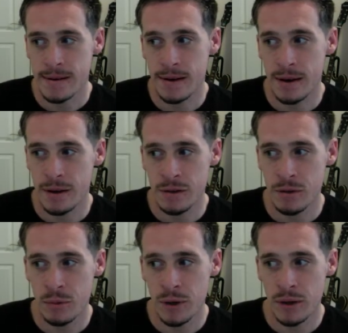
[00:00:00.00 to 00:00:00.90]
I don't know
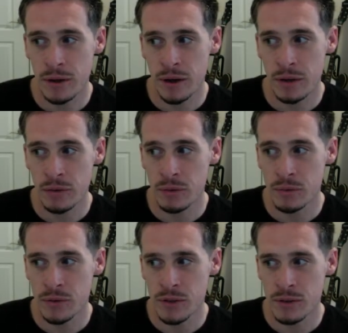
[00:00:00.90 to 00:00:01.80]
why I thought it
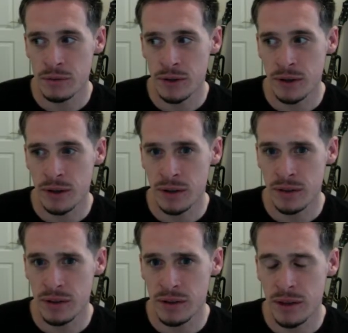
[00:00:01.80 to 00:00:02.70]
was the Avant. I
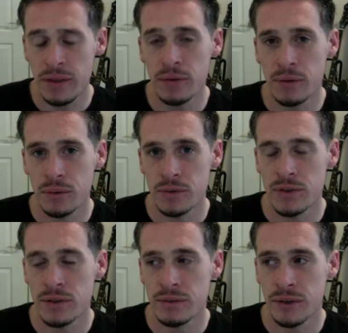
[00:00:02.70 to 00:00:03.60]
think they thought it was
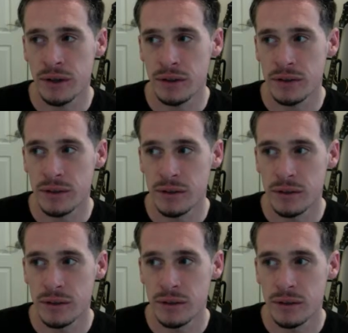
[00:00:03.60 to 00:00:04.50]
the Avant.
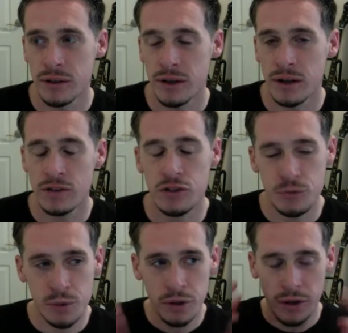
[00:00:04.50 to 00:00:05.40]
I
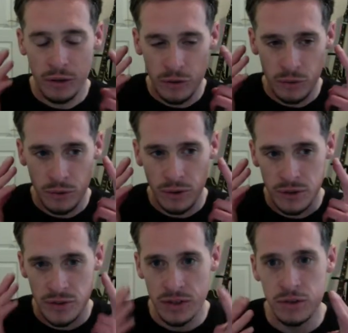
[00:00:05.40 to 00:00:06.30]
swear I thought I
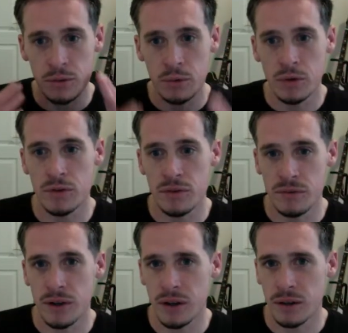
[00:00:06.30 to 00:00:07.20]
seen the words
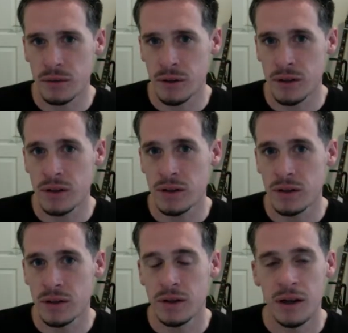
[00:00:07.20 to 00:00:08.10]
Avant, right?
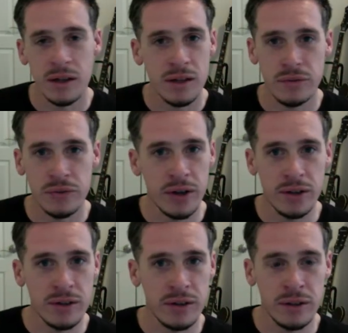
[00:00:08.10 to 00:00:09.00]
I can't find
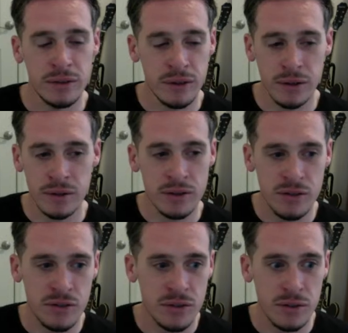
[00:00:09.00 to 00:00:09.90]
it now. Now I
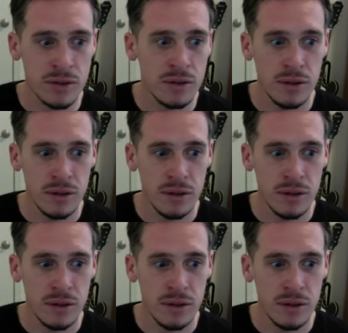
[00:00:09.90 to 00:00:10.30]
just see